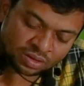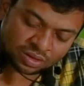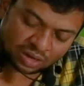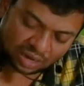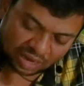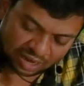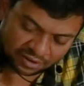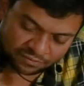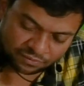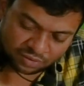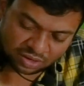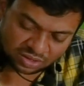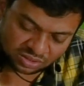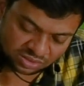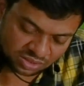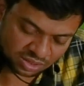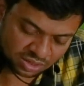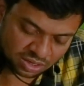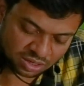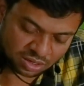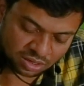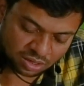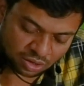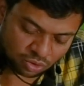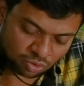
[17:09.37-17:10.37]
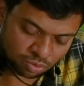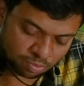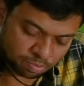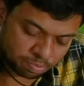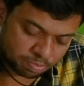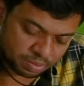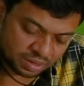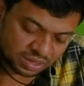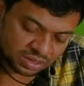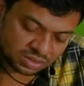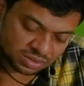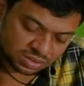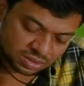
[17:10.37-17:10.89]
I have listed it down.
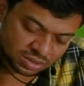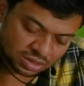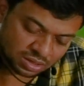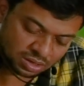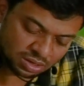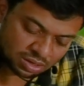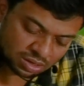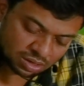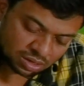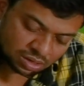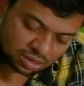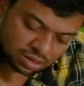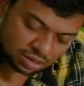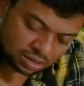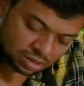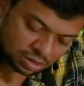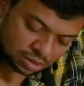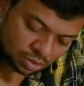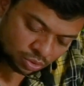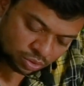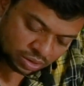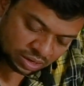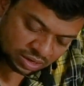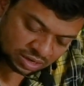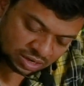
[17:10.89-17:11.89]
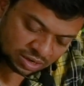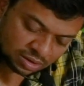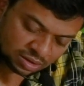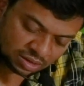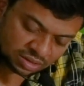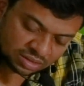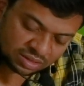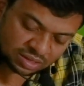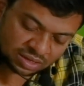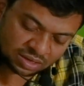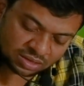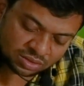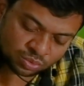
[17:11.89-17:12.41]
Please look at it.
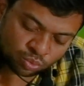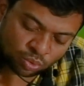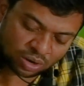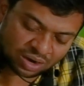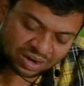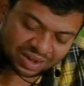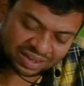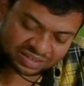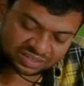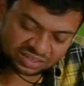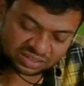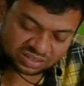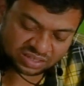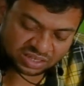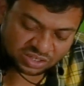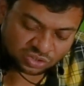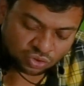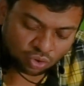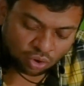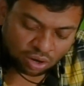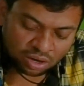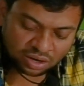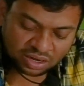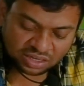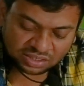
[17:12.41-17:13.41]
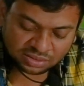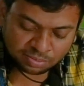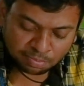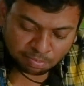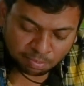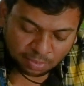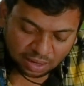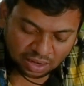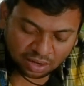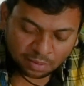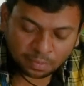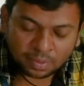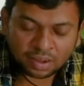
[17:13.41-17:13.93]
There's one exercise called as
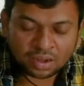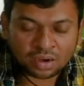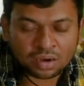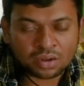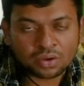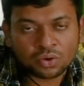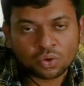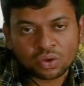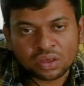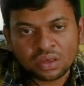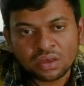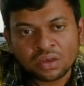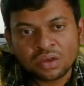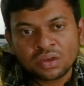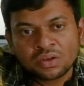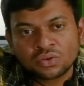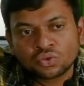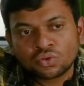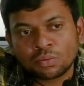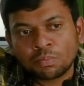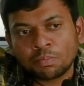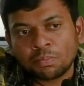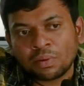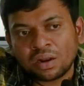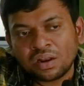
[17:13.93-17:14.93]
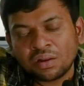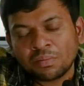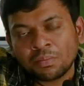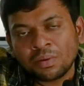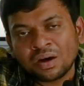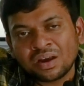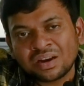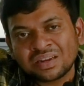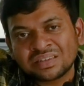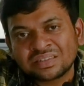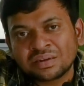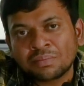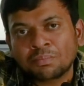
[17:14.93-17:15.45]
Malabar. Okay, so
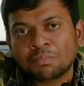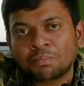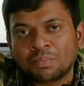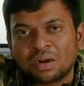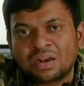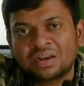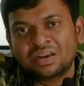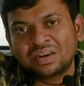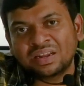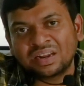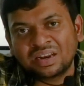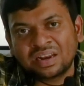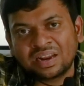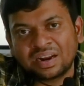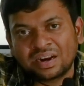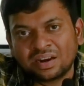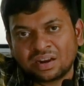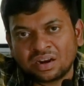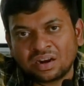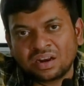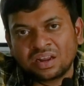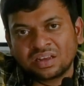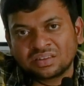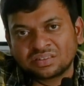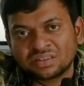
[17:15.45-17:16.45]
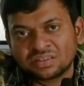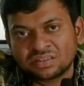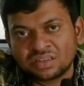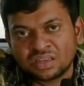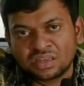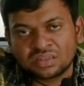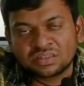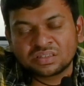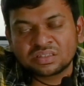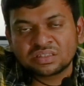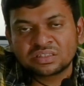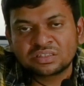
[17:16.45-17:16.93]
Malabar is a multilateral exercise.